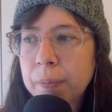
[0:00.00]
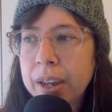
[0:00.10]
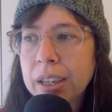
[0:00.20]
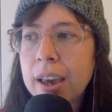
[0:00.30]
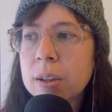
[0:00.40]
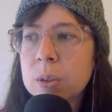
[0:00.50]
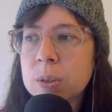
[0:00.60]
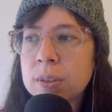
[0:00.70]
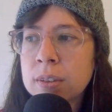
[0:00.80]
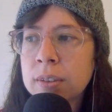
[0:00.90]
I
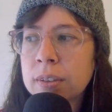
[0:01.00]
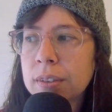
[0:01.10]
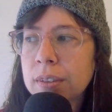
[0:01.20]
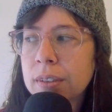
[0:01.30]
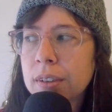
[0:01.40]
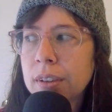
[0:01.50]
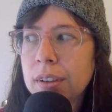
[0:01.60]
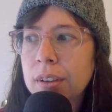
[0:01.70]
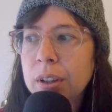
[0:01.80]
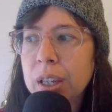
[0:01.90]
guess
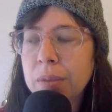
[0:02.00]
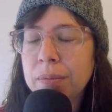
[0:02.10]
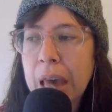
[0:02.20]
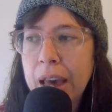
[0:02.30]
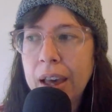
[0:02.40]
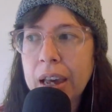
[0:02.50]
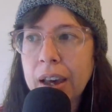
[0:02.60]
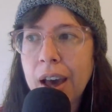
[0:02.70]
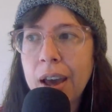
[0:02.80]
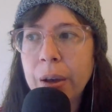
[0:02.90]
looking
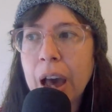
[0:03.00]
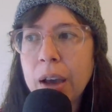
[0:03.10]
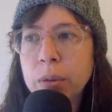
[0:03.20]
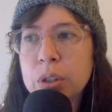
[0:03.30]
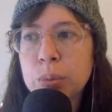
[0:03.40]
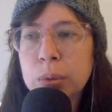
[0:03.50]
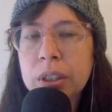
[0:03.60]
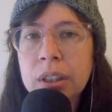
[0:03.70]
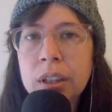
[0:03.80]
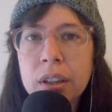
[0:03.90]
back, I, I was
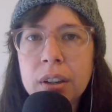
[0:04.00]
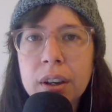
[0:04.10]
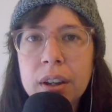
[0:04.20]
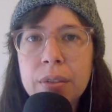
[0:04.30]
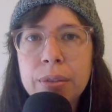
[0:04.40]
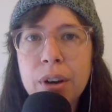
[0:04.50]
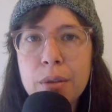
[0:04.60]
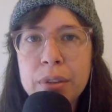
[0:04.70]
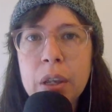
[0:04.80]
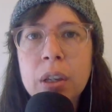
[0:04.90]
really good for
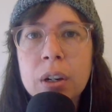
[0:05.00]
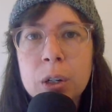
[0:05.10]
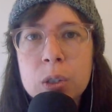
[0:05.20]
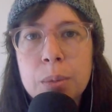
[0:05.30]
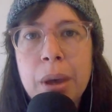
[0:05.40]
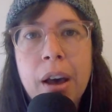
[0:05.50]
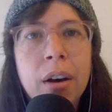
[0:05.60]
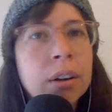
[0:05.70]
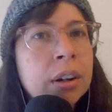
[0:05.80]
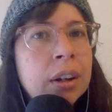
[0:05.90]
a few years
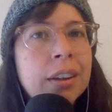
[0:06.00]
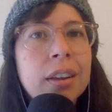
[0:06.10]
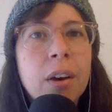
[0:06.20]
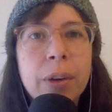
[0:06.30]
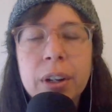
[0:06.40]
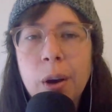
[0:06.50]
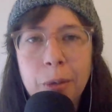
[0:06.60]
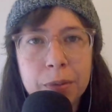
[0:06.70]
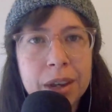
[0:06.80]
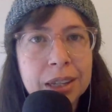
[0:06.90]
about going to
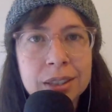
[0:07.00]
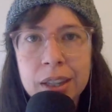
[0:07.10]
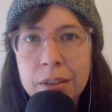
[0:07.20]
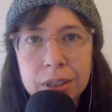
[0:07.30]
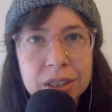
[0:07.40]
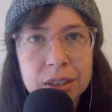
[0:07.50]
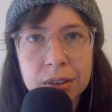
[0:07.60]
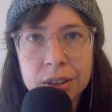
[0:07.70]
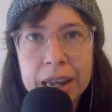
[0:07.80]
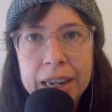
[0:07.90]
open mics like every
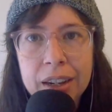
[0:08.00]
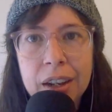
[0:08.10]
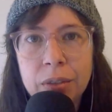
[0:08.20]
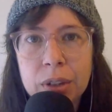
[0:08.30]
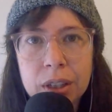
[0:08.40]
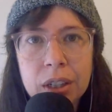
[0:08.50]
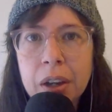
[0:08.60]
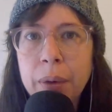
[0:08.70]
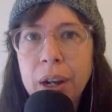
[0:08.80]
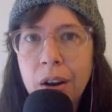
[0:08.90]
single night and really
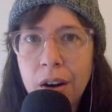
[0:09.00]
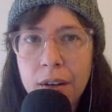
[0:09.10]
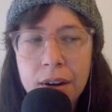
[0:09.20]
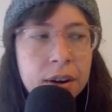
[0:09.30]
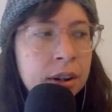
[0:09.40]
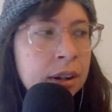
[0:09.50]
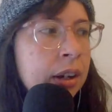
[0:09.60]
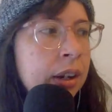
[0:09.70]
going hard.